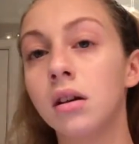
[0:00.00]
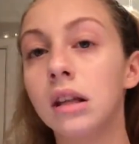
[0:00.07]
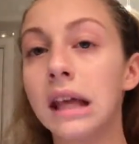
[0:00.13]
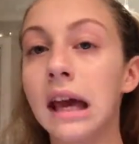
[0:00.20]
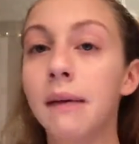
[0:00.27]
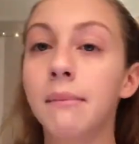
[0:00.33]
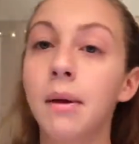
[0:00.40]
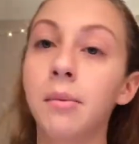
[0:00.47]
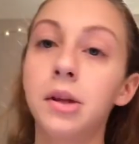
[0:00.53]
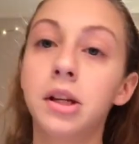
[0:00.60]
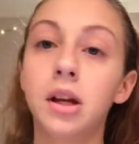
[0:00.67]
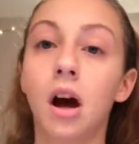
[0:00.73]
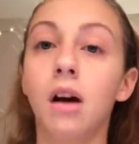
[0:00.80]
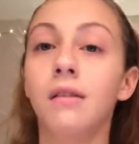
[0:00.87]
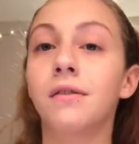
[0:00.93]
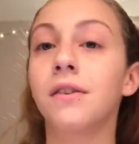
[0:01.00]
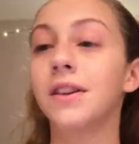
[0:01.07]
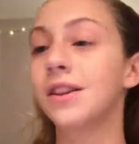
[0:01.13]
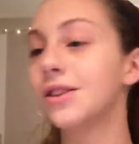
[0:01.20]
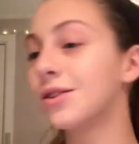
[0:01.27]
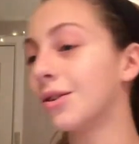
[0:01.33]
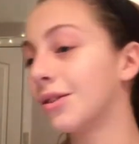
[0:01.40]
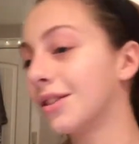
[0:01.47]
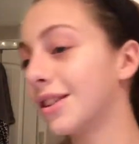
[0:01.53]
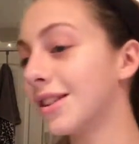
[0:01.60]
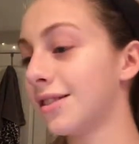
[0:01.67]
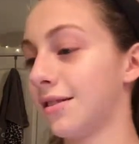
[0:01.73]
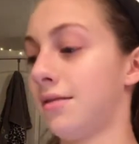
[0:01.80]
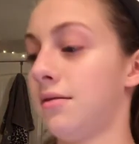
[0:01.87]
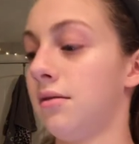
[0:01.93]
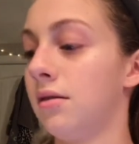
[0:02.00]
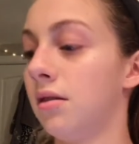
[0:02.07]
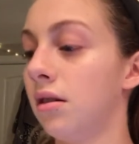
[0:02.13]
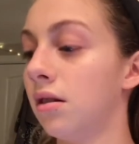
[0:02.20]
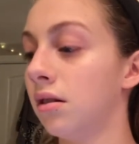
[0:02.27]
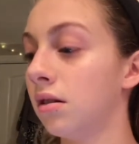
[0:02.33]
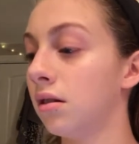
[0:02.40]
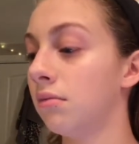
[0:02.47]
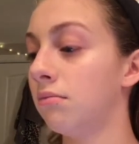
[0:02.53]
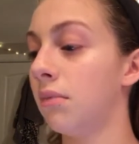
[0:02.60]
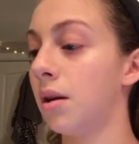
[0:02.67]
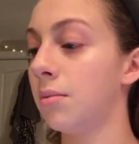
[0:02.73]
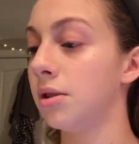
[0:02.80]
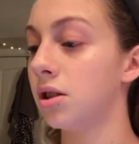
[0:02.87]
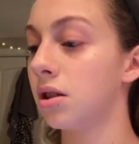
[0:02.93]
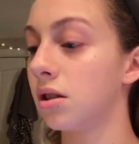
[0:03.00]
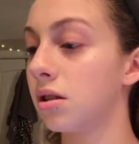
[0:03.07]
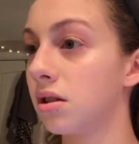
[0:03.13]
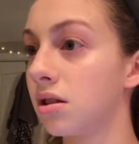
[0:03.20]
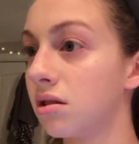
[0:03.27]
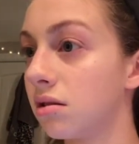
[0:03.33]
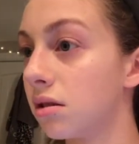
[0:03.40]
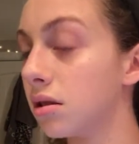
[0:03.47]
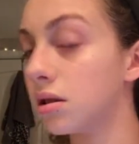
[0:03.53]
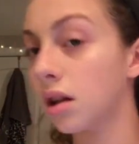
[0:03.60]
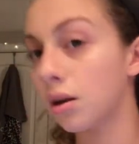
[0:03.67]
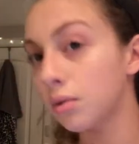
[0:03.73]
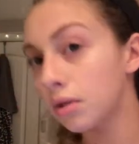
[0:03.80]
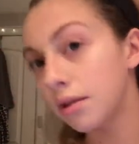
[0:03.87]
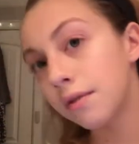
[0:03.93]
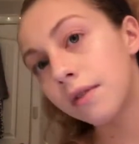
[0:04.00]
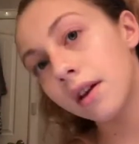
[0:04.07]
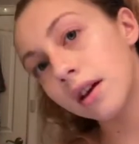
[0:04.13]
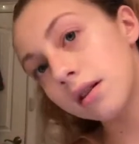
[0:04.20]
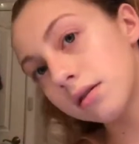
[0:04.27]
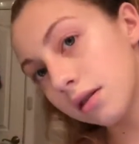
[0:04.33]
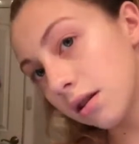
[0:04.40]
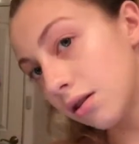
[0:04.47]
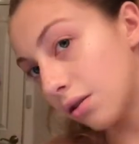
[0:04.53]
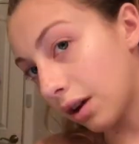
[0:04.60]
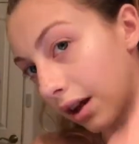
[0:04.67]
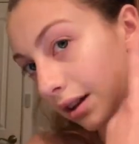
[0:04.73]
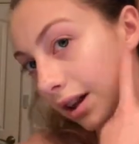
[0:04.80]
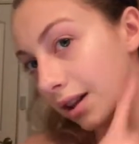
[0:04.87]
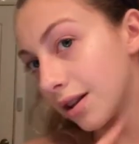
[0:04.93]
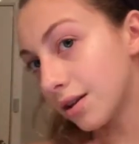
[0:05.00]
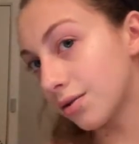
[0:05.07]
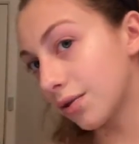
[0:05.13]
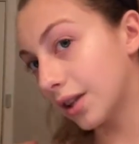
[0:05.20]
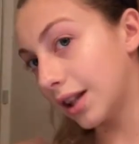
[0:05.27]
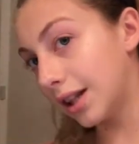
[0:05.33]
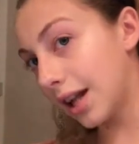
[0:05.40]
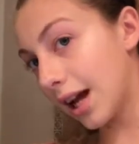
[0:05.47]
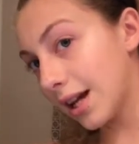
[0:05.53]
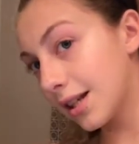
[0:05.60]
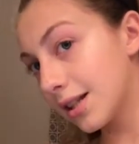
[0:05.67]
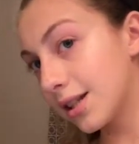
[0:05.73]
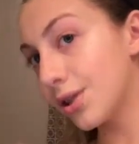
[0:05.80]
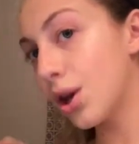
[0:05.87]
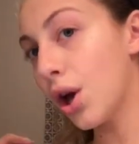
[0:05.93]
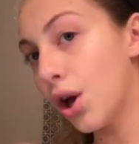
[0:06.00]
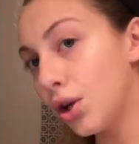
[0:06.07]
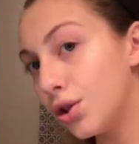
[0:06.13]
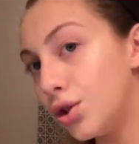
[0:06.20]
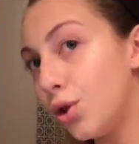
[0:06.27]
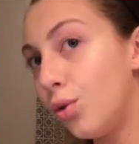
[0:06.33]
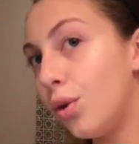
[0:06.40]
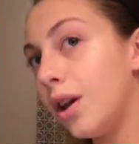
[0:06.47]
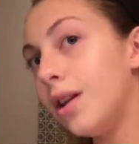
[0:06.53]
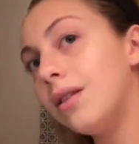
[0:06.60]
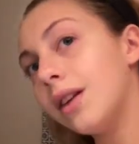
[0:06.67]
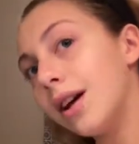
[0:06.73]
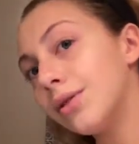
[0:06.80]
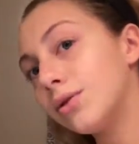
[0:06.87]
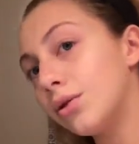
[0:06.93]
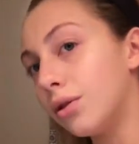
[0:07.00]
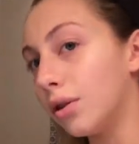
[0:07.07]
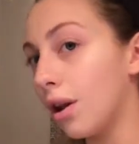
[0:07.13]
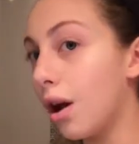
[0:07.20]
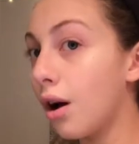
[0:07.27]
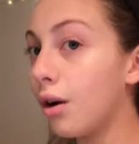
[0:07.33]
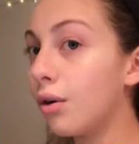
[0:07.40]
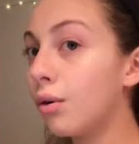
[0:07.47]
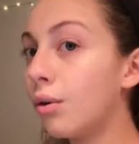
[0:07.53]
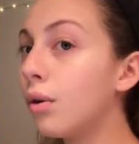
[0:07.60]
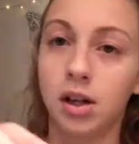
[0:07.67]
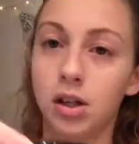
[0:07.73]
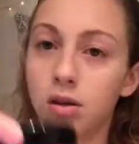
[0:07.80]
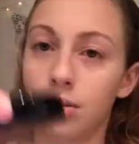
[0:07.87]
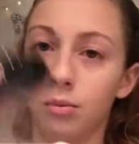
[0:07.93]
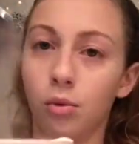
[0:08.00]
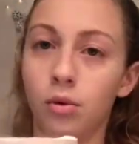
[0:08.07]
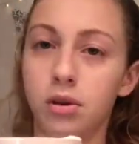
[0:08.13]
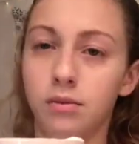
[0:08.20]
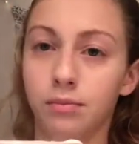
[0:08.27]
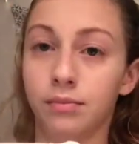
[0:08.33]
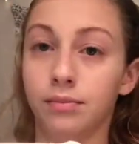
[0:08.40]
yeah, maybe not for the shoulders. Maybe just stick with the face and you get like this really nice, dewy, natural glow. So I'm going